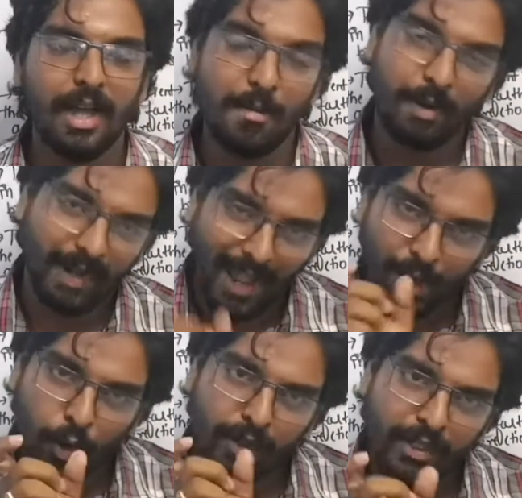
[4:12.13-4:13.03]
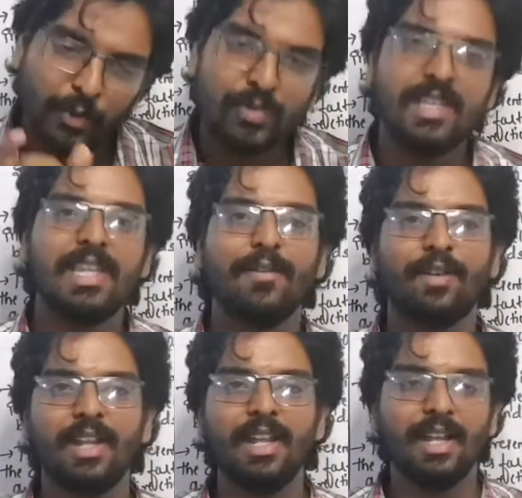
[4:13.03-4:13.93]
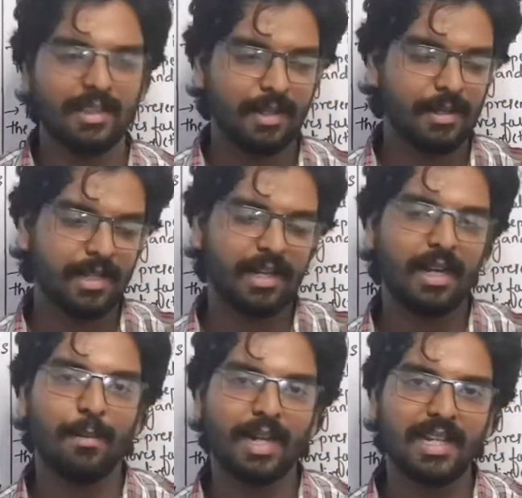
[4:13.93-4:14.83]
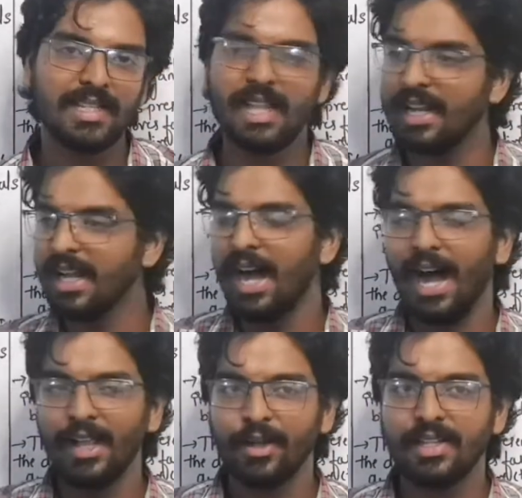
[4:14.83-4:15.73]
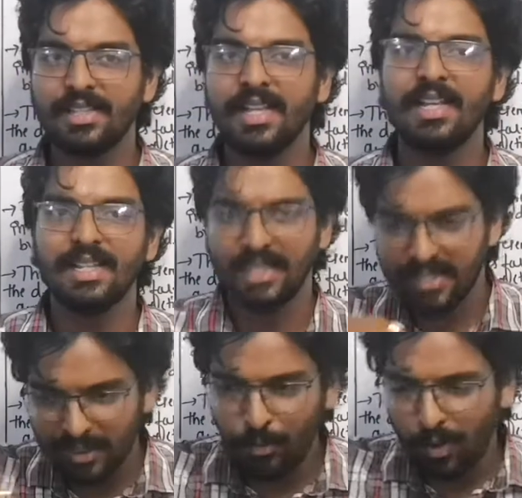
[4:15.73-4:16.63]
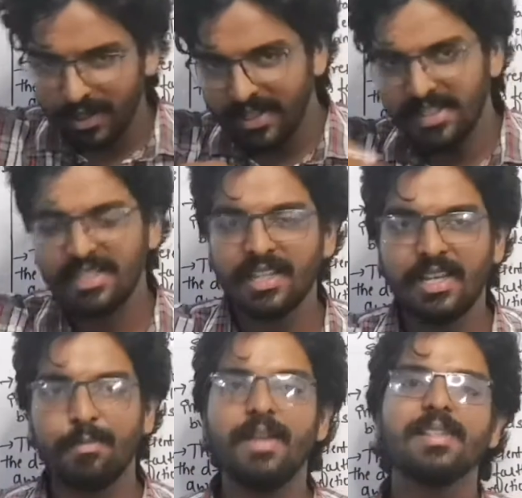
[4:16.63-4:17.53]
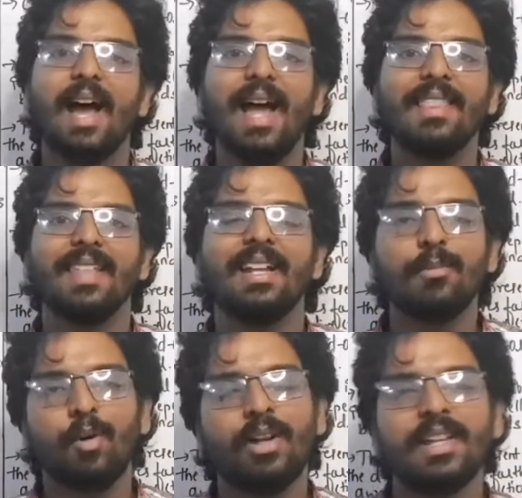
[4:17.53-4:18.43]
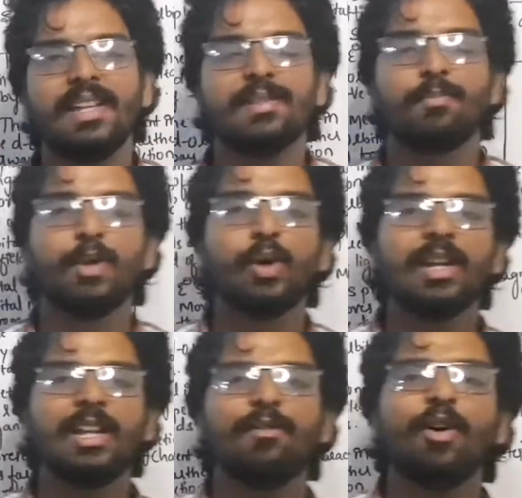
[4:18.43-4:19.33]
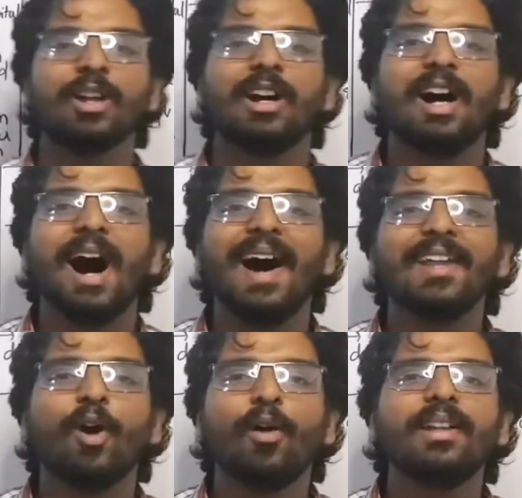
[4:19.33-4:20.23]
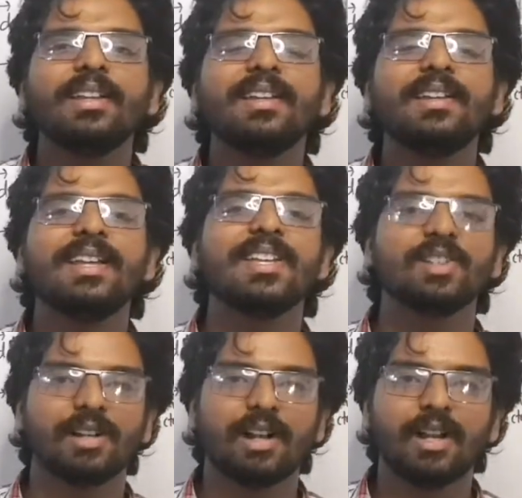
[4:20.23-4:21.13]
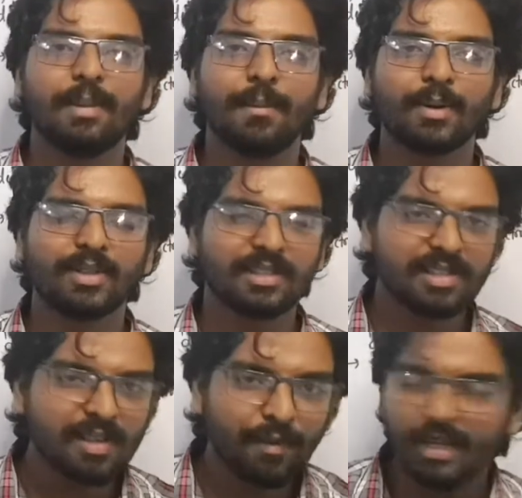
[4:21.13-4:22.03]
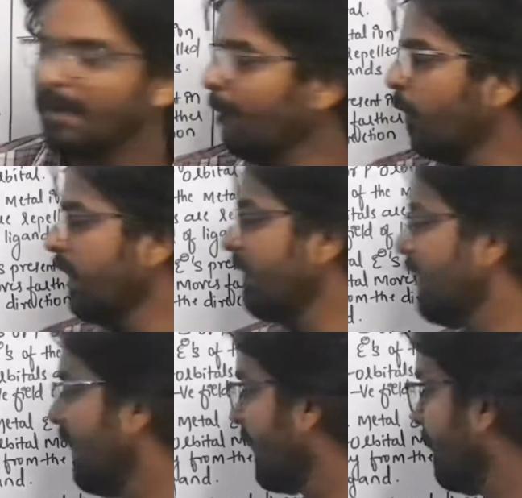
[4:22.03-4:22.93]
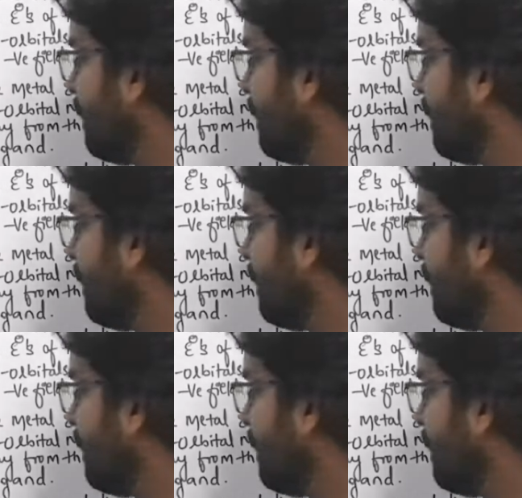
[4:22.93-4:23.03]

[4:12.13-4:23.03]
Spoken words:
But according to CFT, the central metal is there, ion is there, yes, the bonding is taking place, and that bonding is purely ionic in nature. Remember one thing, this is a very important thing here.